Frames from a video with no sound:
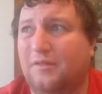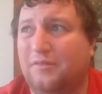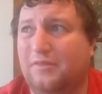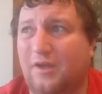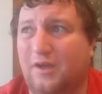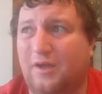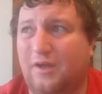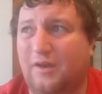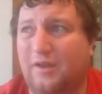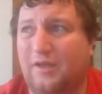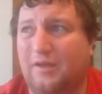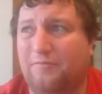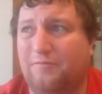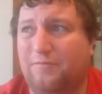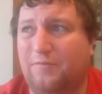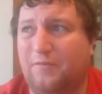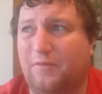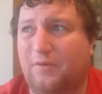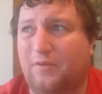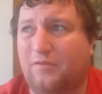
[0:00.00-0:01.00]
thought
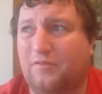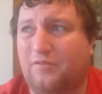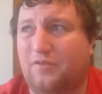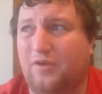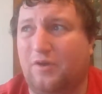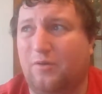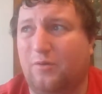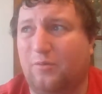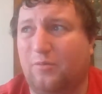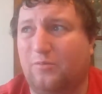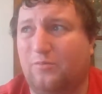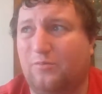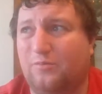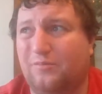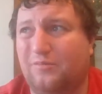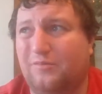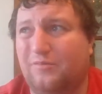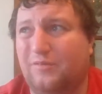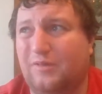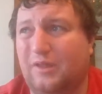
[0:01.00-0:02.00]
so
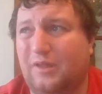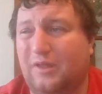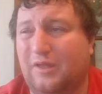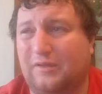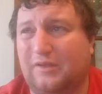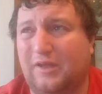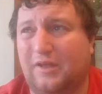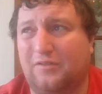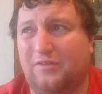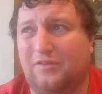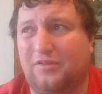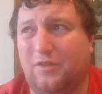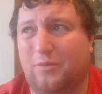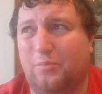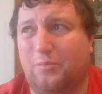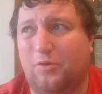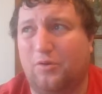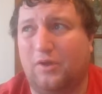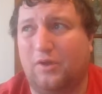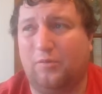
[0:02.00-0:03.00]
it got to
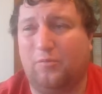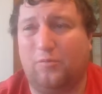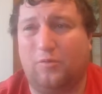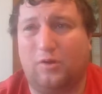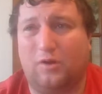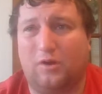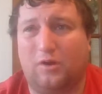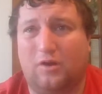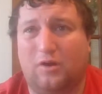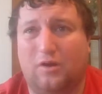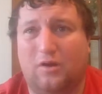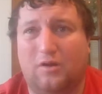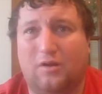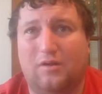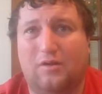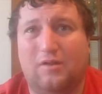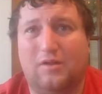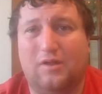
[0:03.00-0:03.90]
the point where